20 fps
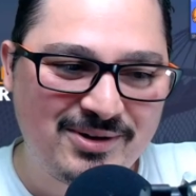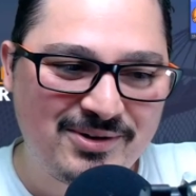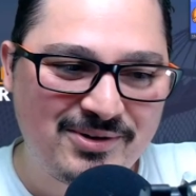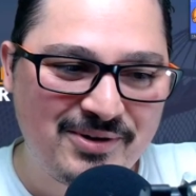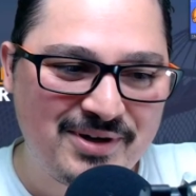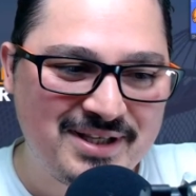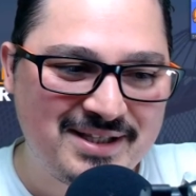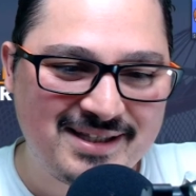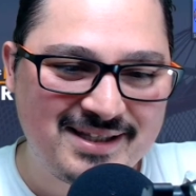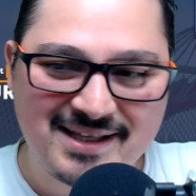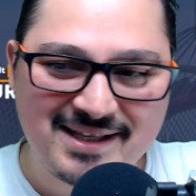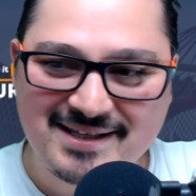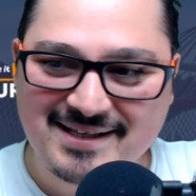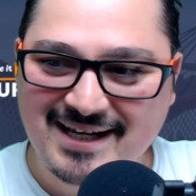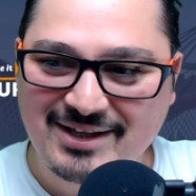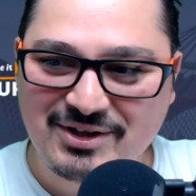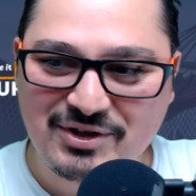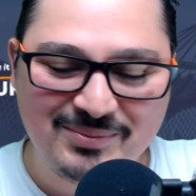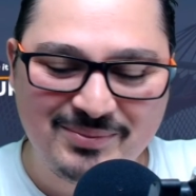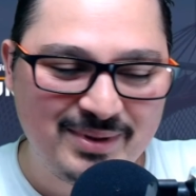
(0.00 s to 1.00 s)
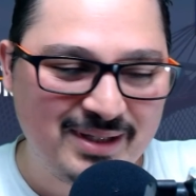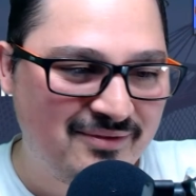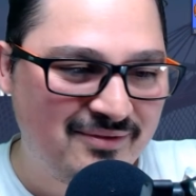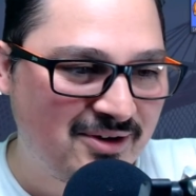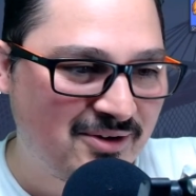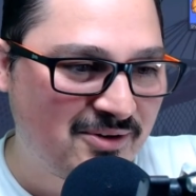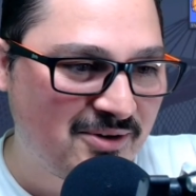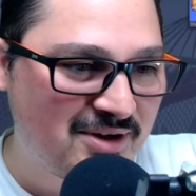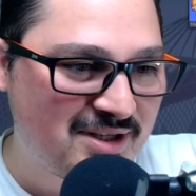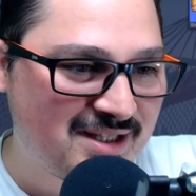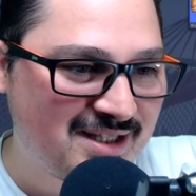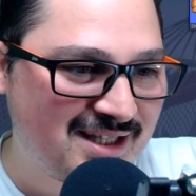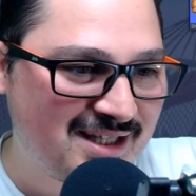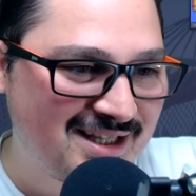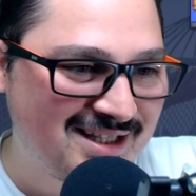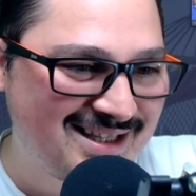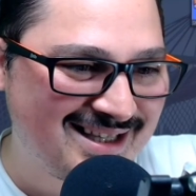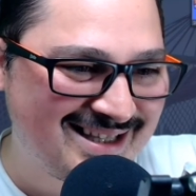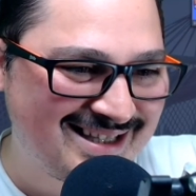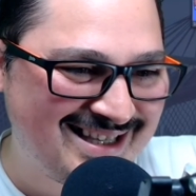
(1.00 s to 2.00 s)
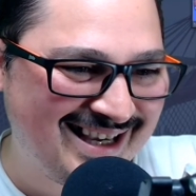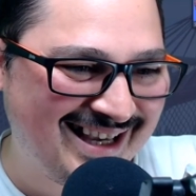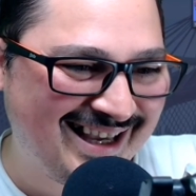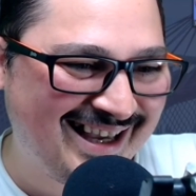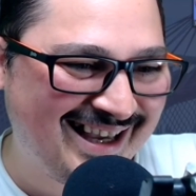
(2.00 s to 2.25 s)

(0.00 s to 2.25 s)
coincidence i don't believe in coincidences